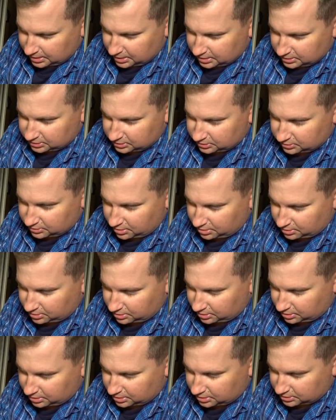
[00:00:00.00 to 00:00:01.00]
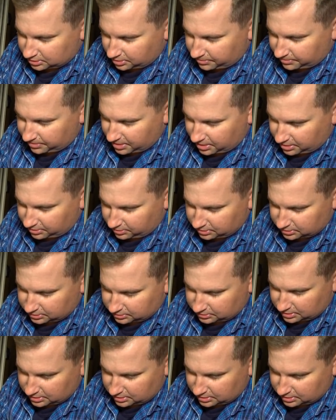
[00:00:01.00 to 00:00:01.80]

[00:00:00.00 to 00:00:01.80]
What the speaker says: is struggling because our batteries are